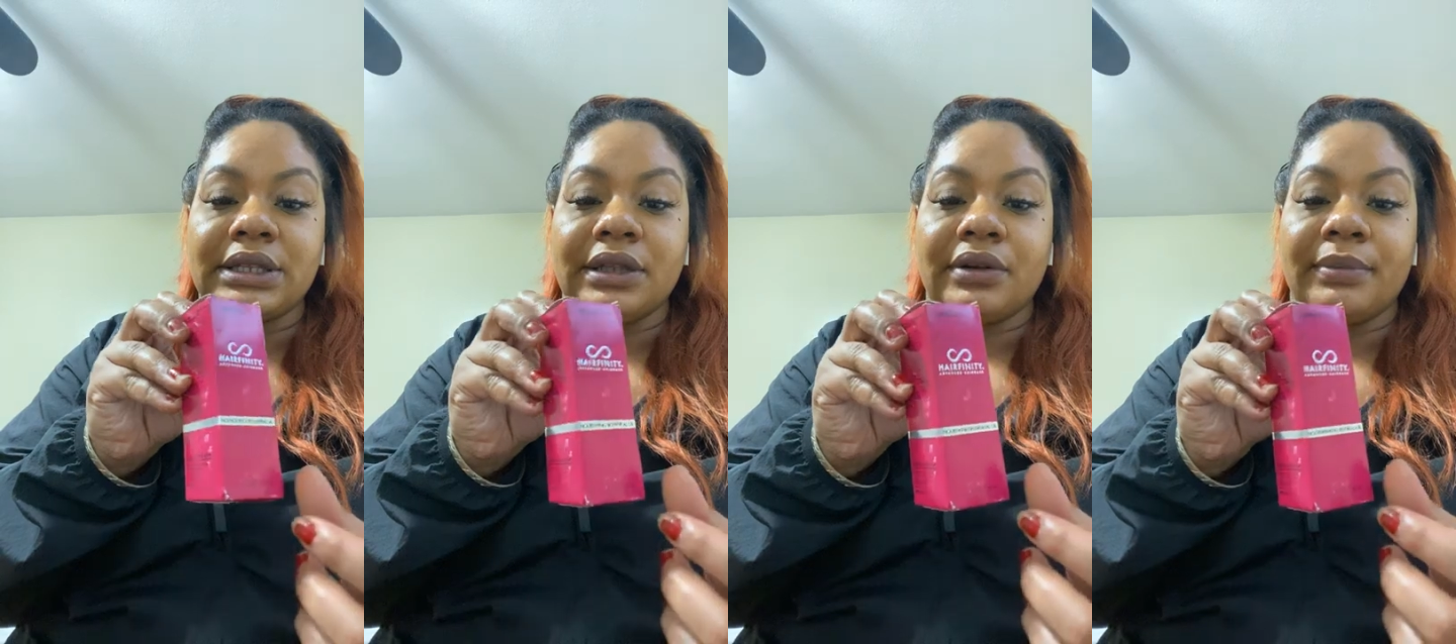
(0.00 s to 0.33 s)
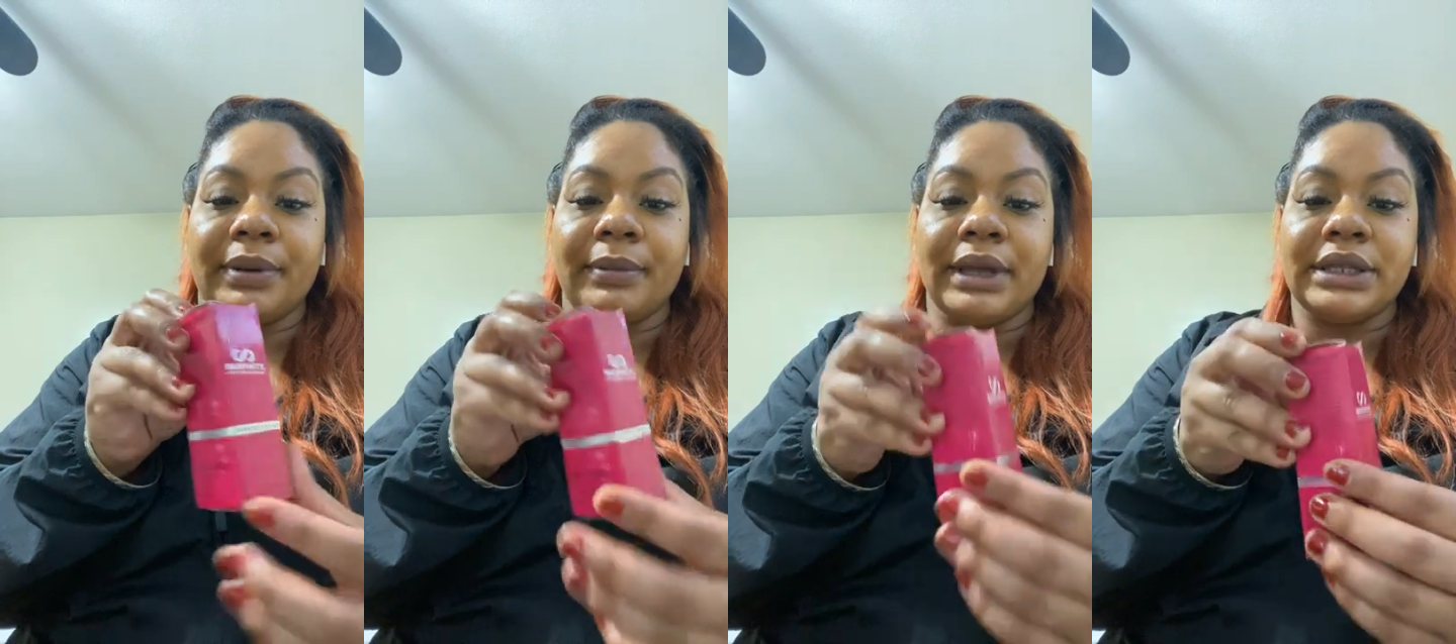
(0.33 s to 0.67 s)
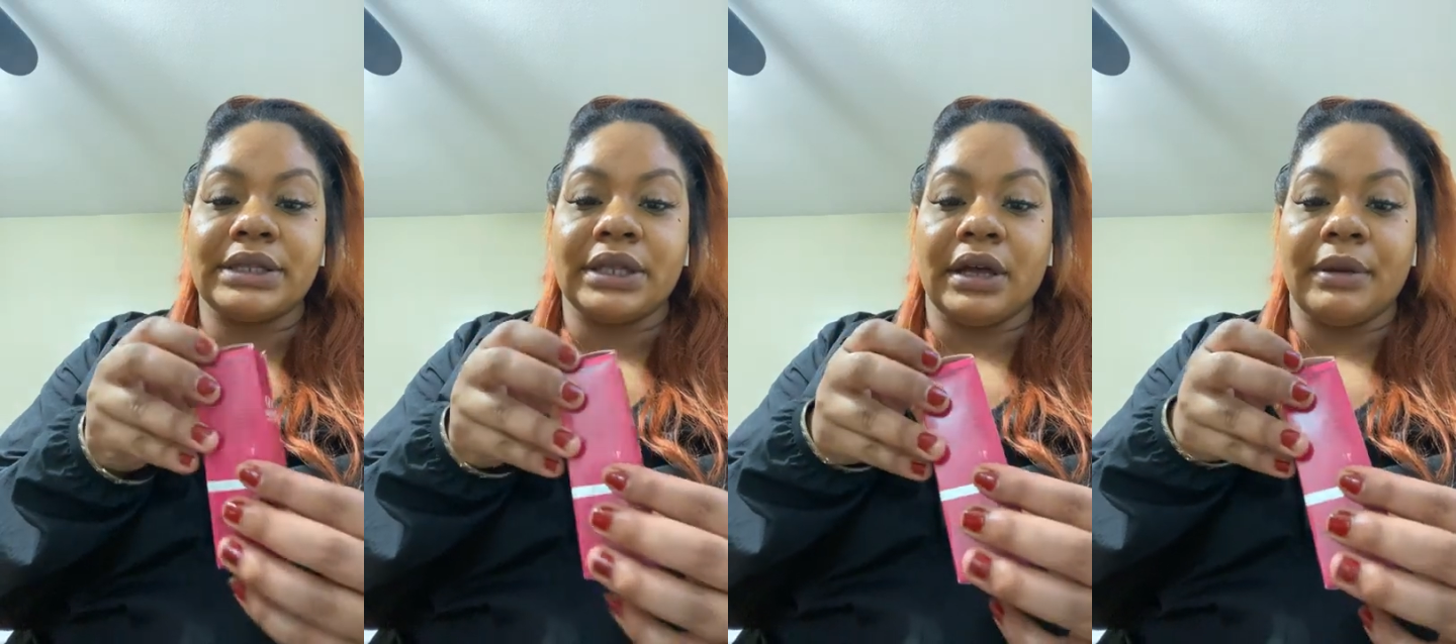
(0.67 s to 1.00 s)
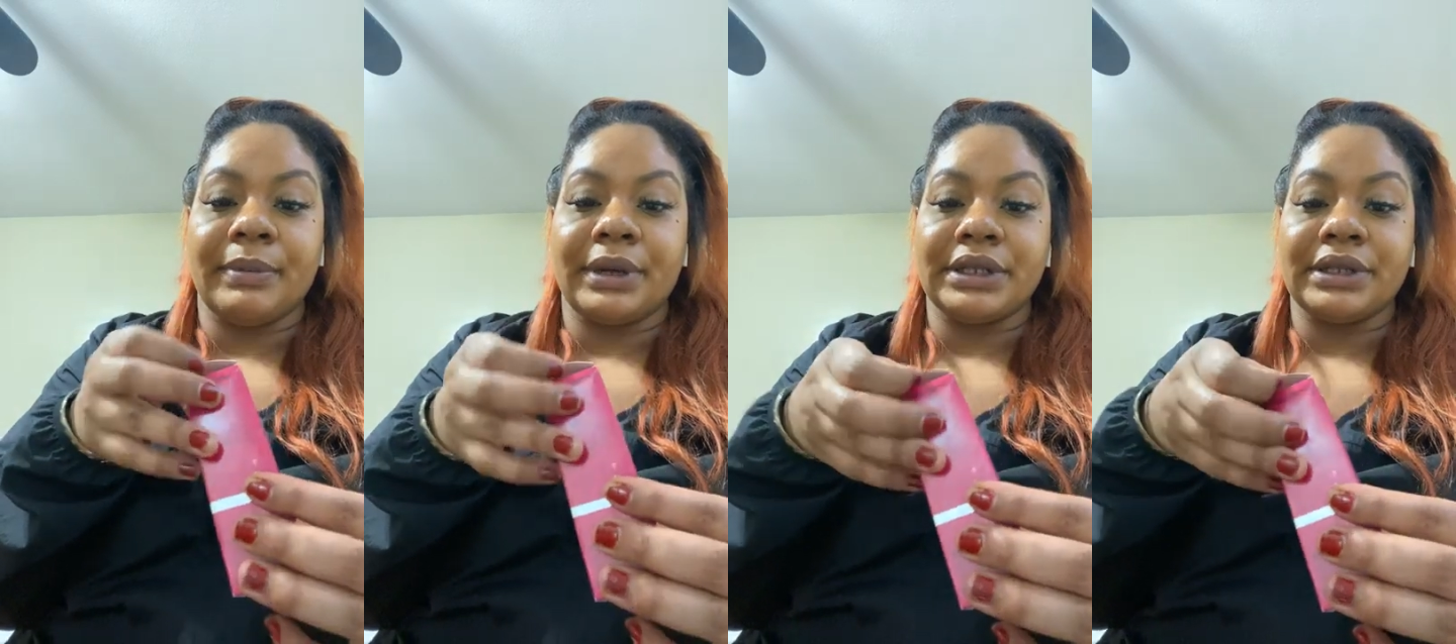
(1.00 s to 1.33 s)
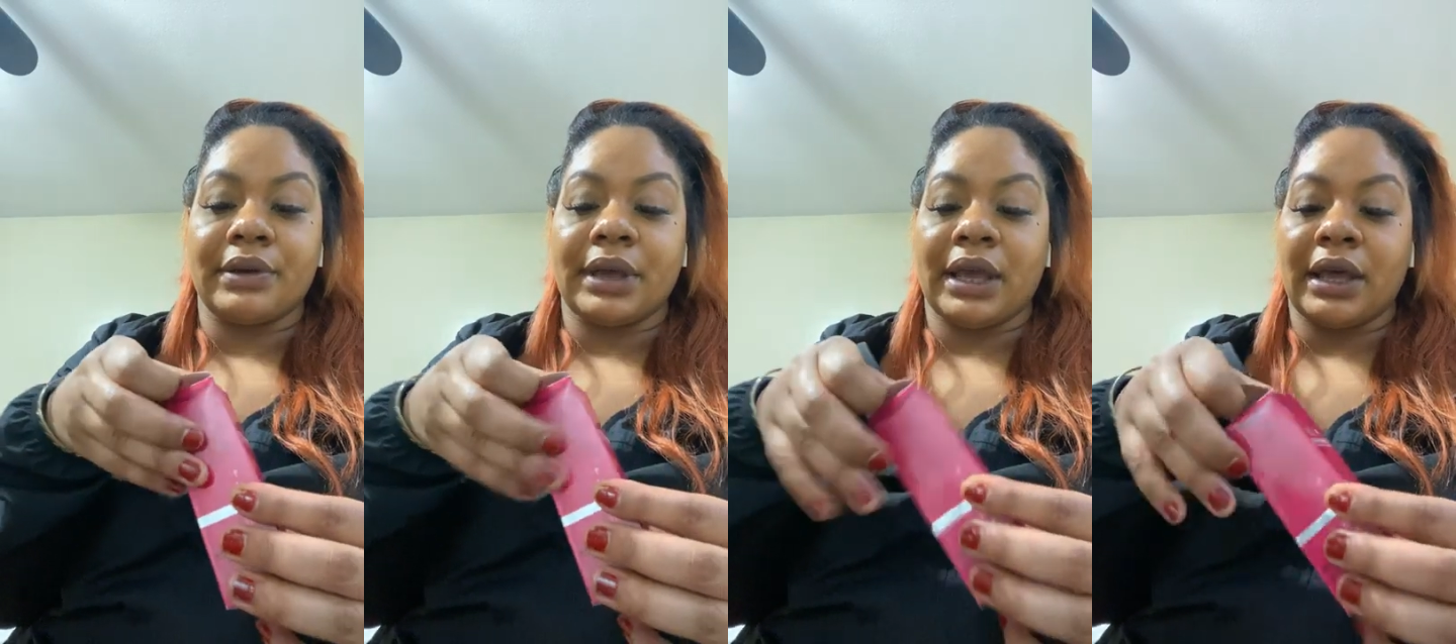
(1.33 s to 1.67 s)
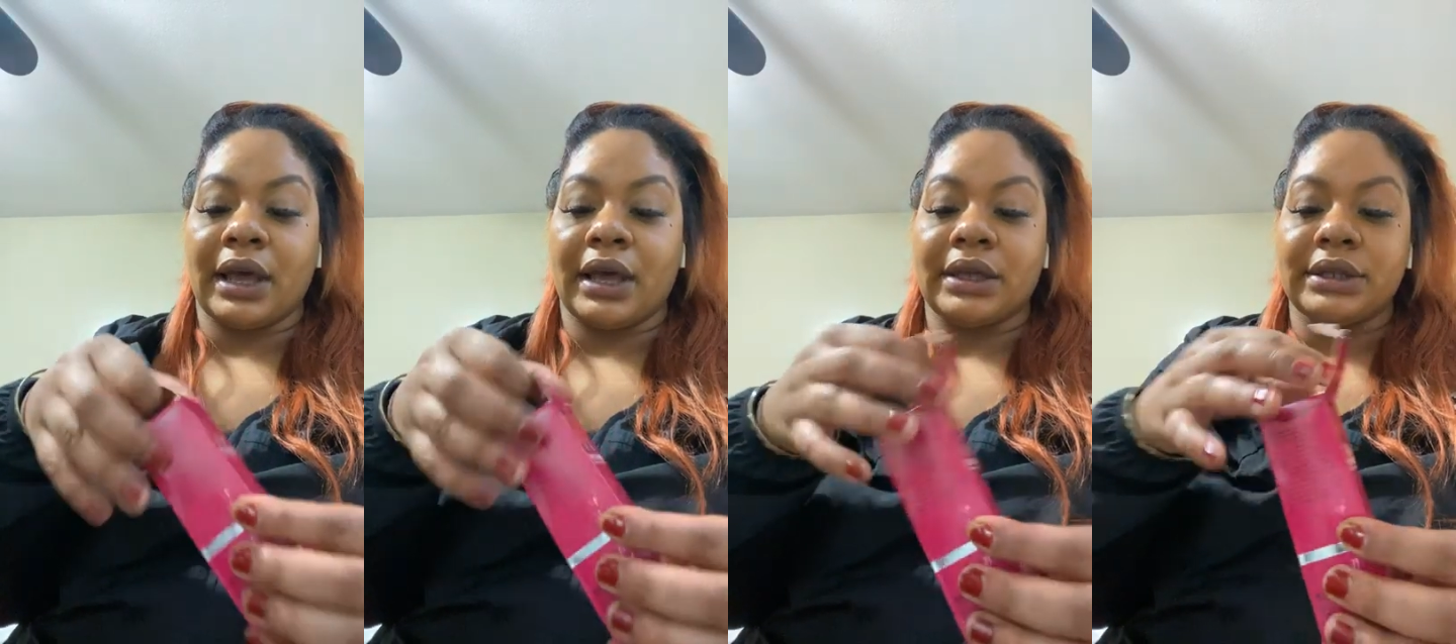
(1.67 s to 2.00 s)
a little bit messed up, but it's okay,
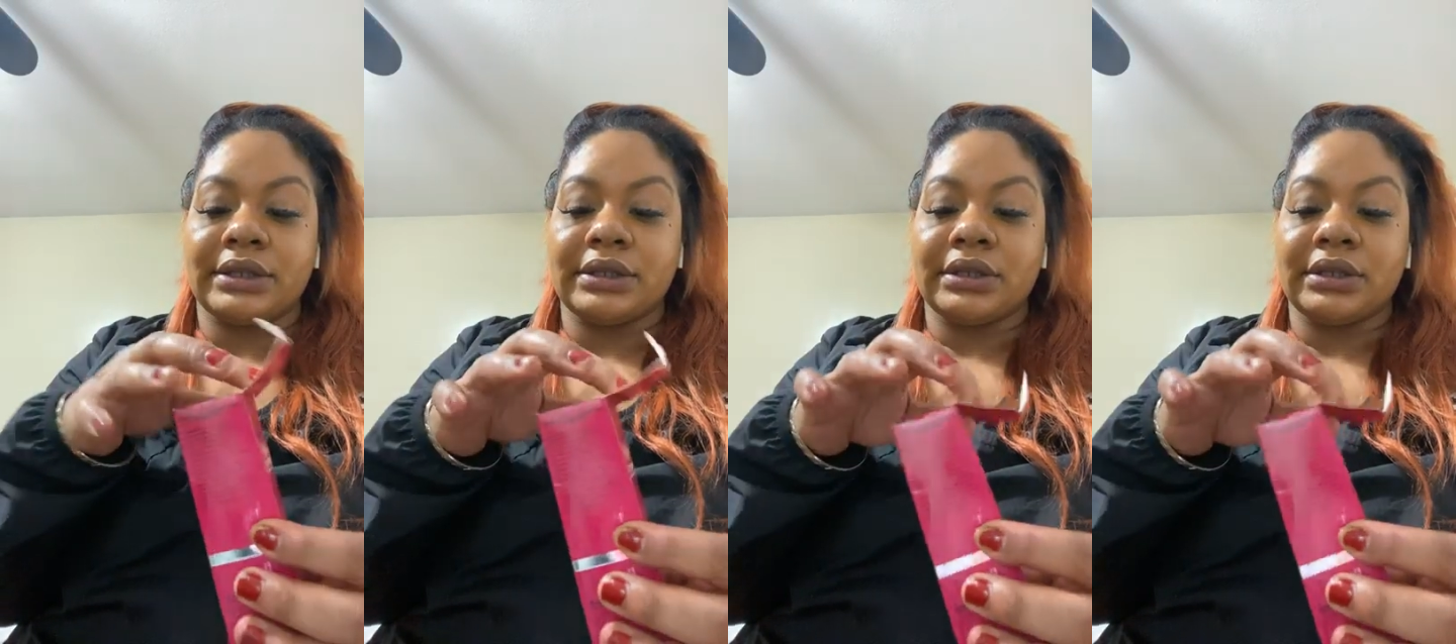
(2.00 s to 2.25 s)
guys.